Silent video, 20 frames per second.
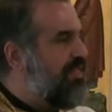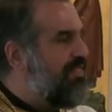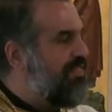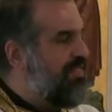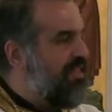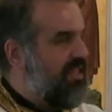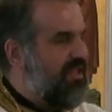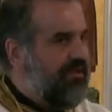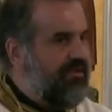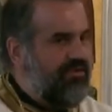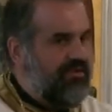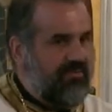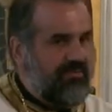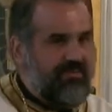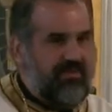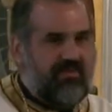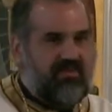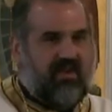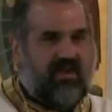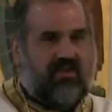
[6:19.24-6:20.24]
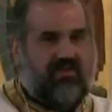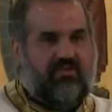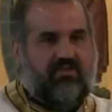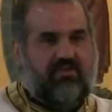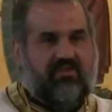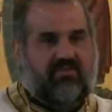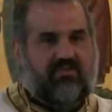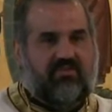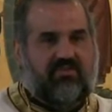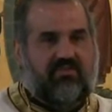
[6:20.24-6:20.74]
the theater
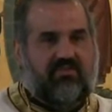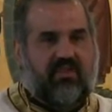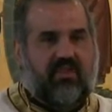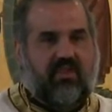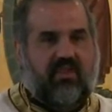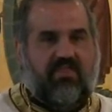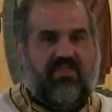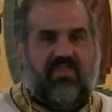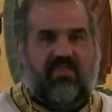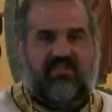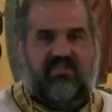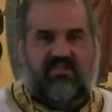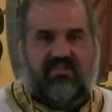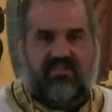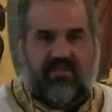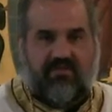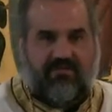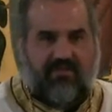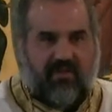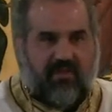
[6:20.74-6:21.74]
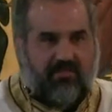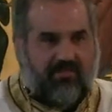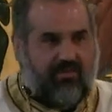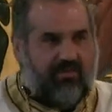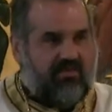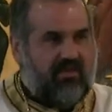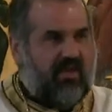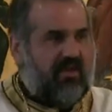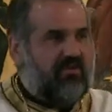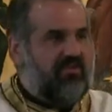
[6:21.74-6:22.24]
productions, the civic
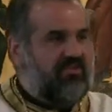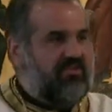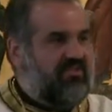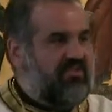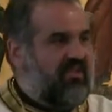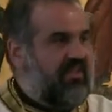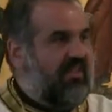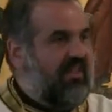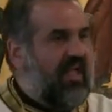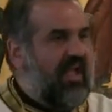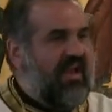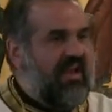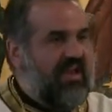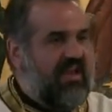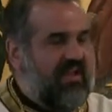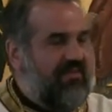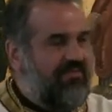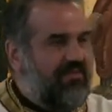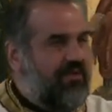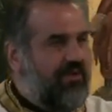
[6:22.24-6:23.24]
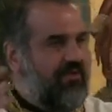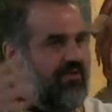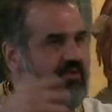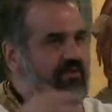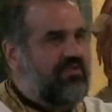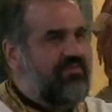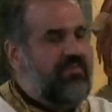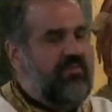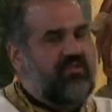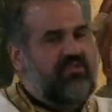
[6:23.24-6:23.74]
productions, the lighting of the
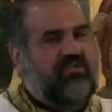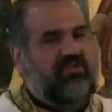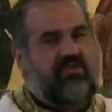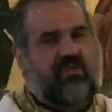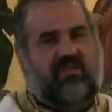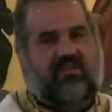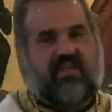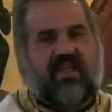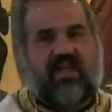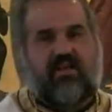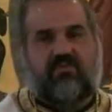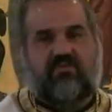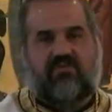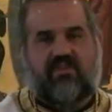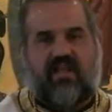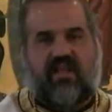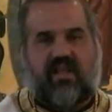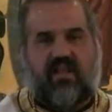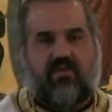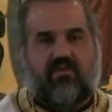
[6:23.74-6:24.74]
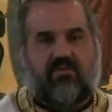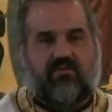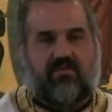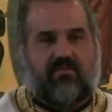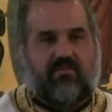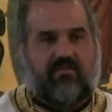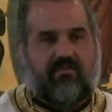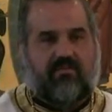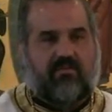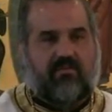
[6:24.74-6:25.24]
Christmas tree
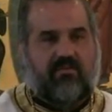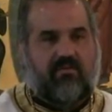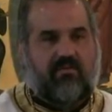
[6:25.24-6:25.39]
downtown.